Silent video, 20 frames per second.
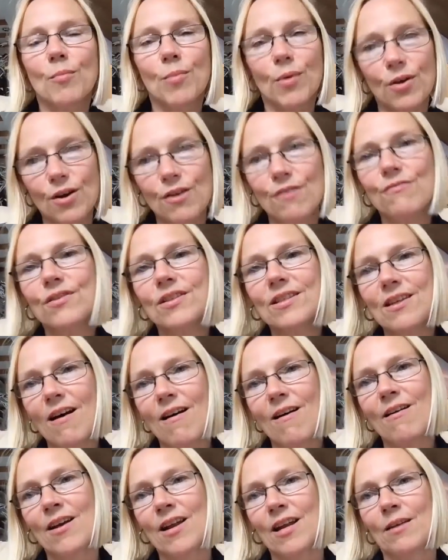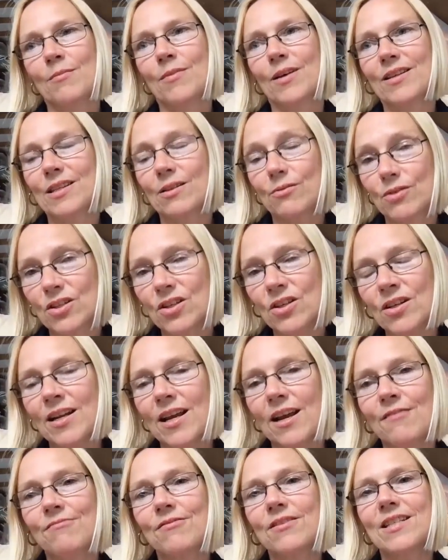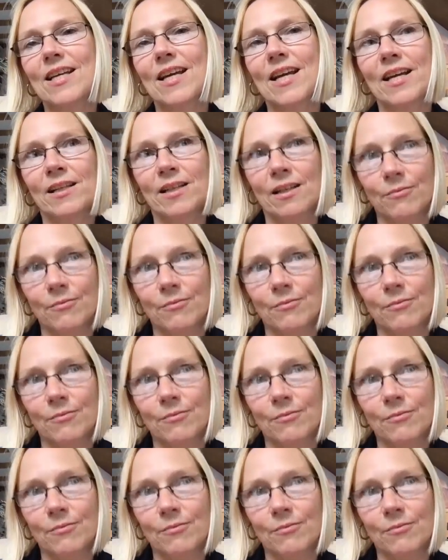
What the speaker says: But over time, as I was doing it every day